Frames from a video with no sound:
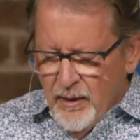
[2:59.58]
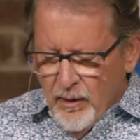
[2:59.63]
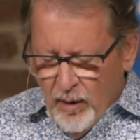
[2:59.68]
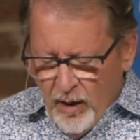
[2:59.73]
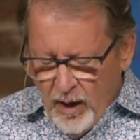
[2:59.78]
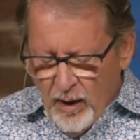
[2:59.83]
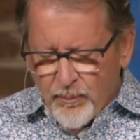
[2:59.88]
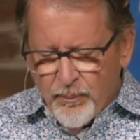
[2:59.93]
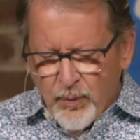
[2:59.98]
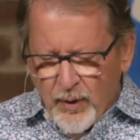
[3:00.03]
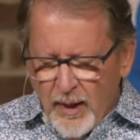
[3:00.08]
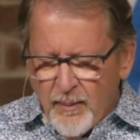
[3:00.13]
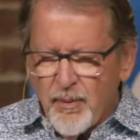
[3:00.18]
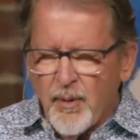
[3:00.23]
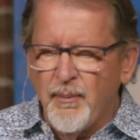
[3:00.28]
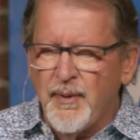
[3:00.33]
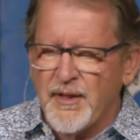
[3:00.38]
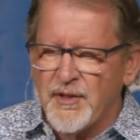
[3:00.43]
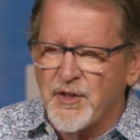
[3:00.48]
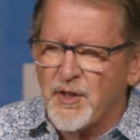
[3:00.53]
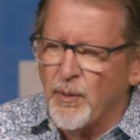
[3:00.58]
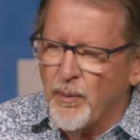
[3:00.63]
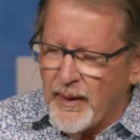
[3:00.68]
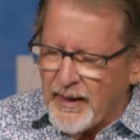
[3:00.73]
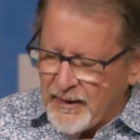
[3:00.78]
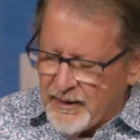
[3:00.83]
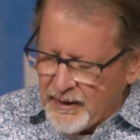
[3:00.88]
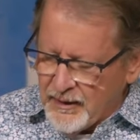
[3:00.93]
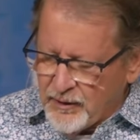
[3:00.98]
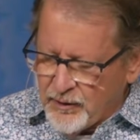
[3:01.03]
Our problem is the way
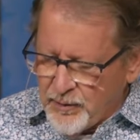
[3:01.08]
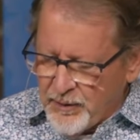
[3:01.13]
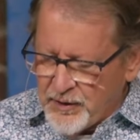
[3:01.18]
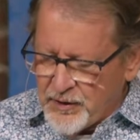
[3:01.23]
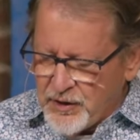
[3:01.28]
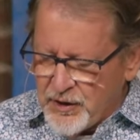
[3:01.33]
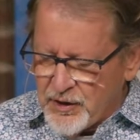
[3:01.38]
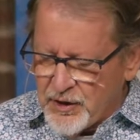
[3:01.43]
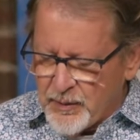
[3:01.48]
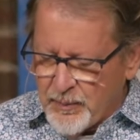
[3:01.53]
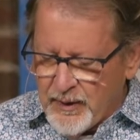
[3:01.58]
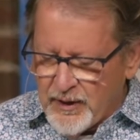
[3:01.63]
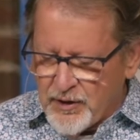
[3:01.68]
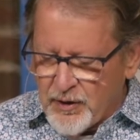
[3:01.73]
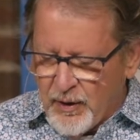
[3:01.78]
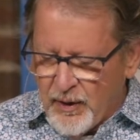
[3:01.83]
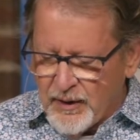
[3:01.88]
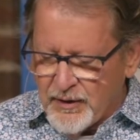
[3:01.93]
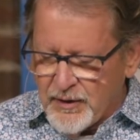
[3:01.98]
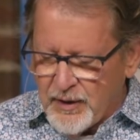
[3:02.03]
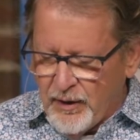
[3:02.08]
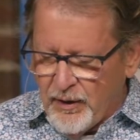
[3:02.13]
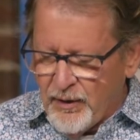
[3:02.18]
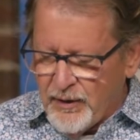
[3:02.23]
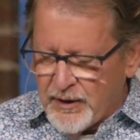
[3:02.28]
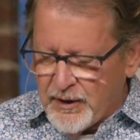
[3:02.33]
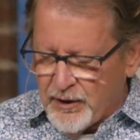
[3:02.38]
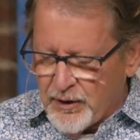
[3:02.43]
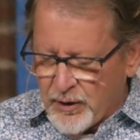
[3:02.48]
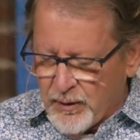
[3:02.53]
that Christians have been taught to
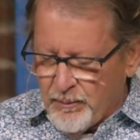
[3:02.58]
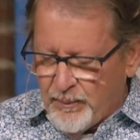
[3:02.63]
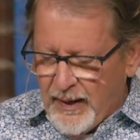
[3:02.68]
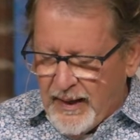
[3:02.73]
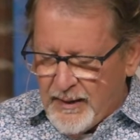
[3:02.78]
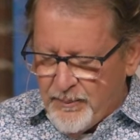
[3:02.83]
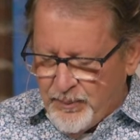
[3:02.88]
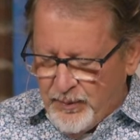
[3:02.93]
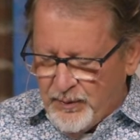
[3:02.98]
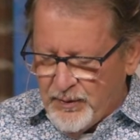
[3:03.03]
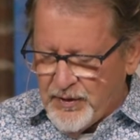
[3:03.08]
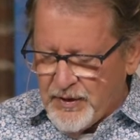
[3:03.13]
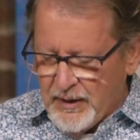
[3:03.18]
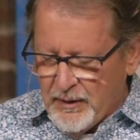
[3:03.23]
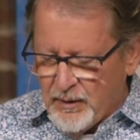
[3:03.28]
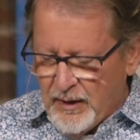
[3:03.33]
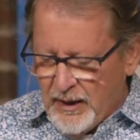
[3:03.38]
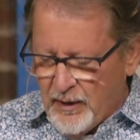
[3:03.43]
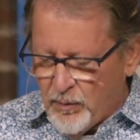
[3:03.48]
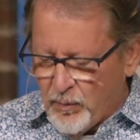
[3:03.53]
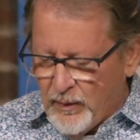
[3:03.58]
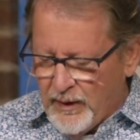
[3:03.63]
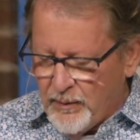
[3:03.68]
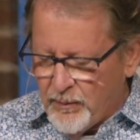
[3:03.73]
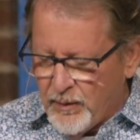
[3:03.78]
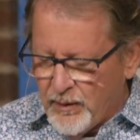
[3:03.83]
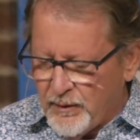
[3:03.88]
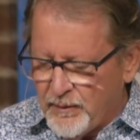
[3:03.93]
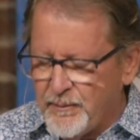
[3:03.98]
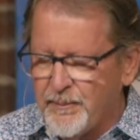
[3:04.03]
look at their Bibles, and we're
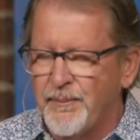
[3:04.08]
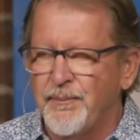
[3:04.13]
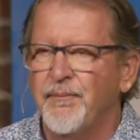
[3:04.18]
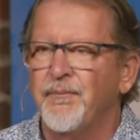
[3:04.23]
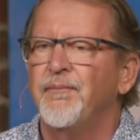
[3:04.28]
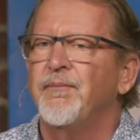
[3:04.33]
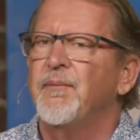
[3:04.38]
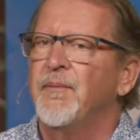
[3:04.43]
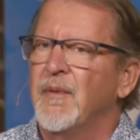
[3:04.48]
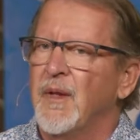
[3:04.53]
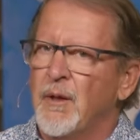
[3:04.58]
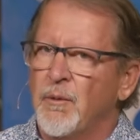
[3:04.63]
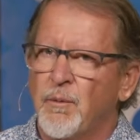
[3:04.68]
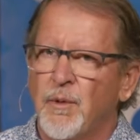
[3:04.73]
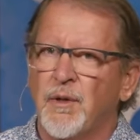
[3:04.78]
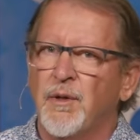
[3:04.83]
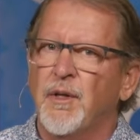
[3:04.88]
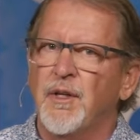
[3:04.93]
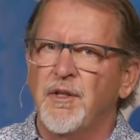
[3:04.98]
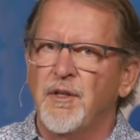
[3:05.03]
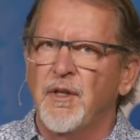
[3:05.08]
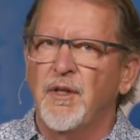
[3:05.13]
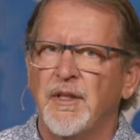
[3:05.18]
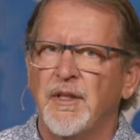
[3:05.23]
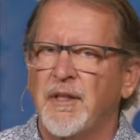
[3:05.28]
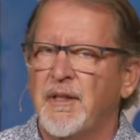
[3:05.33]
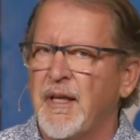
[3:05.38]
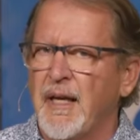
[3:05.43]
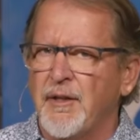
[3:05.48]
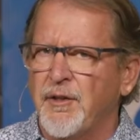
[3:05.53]
going to
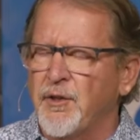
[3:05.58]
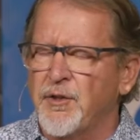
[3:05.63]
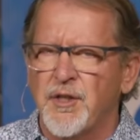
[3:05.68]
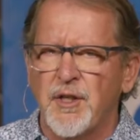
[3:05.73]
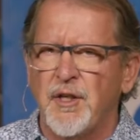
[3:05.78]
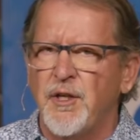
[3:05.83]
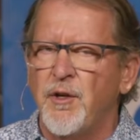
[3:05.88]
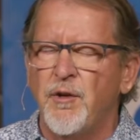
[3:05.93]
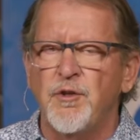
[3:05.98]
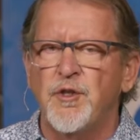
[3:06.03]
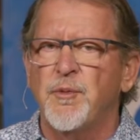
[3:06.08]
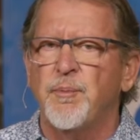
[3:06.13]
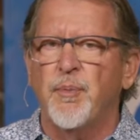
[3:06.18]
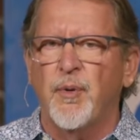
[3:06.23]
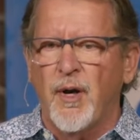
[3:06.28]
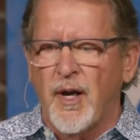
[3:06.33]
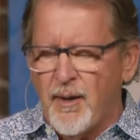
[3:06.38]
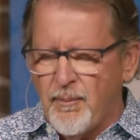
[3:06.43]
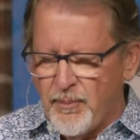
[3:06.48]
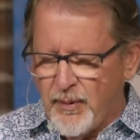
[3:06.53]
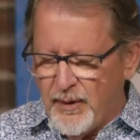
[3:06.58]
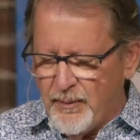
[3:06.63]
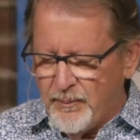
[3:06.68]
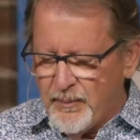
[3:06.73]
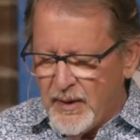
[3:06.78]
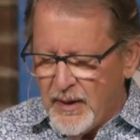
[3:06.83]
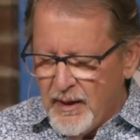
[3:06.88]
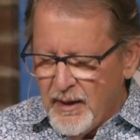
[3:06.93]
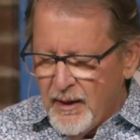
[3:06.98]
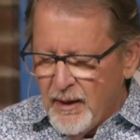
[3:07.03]
at that. There's a huge
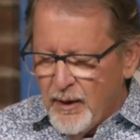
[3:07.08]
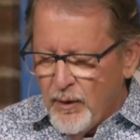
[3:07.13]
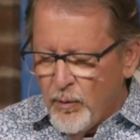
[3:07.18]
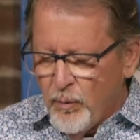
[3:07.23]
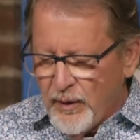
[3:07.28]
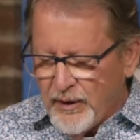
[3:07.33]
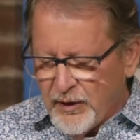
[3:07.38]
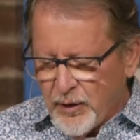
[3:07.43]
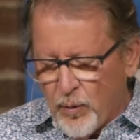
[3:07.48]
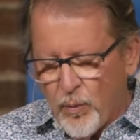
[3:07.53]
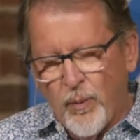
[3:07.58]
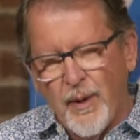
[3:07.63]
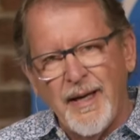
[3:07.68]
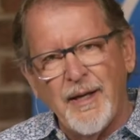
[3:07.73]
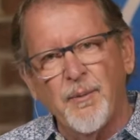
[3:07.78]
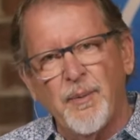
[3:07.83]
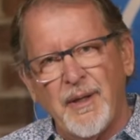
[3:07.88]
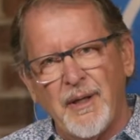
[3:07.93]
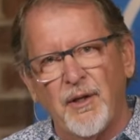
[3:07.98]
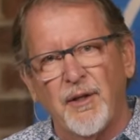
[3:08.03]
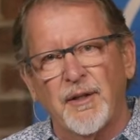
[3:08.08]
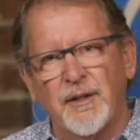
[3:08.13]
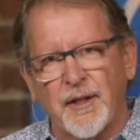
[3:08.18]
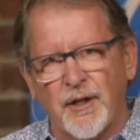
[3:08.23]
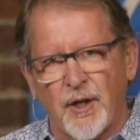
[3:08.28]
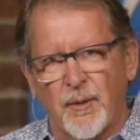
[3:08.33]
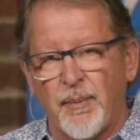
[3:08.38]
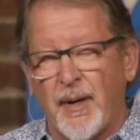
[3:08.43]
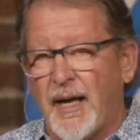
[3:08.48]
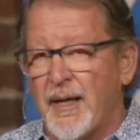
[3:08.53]
problem with the way we look at
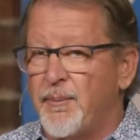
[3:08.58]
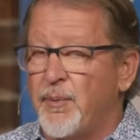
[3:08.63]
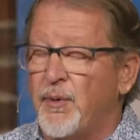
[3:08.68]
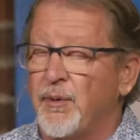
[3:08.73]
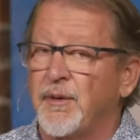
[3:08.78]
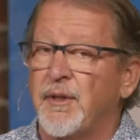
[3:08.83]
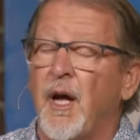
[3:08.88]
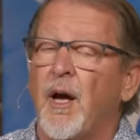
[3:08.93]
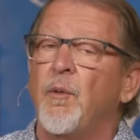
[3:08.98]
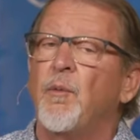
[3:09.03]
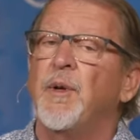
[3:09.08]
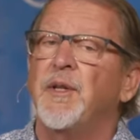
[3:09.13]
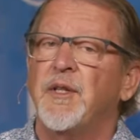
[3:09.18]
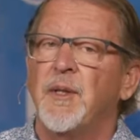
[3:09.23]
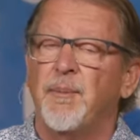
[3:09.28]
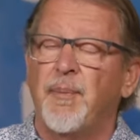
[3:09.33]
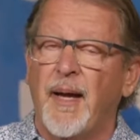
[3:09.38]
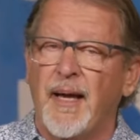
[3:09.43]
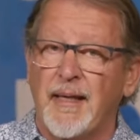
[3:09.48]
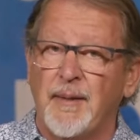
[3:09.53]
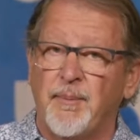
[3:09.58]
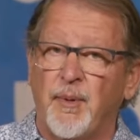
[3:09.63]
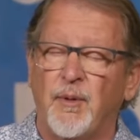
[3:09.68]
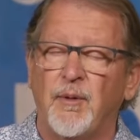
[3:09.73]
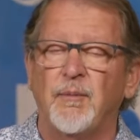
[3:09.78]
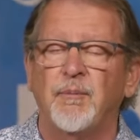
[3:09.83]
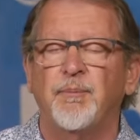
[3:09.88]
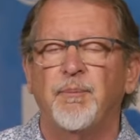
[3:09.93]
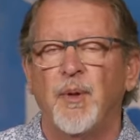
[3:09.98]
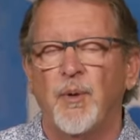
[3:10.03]
our Bible, not with the
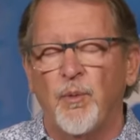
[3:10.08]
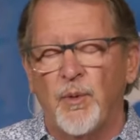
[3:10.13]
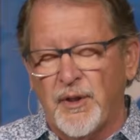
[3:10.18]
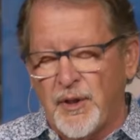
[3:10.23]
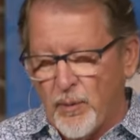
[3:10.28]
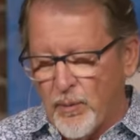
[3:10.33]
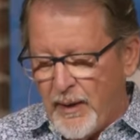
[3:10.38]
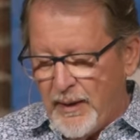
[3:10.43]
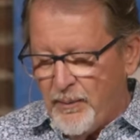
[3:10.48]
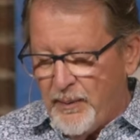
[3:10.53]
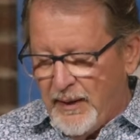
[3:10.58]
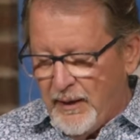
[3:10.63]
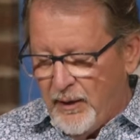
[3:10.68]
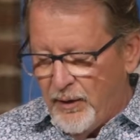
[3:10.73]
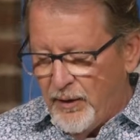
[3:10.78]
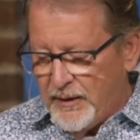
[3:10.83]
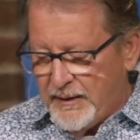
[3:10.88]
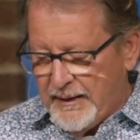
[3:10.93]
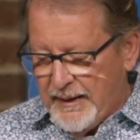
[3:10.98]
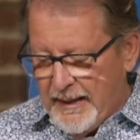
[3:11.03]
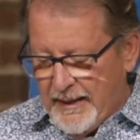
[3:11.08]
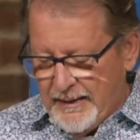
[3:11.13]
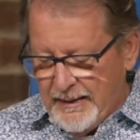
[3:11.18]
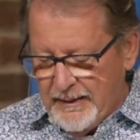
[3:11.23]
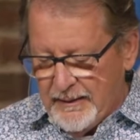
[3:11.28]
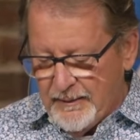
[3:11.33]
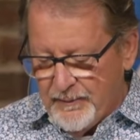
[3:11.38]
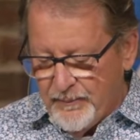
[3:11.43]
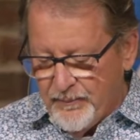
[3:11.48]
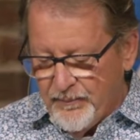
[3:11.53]
Bible, but with the way we look at it.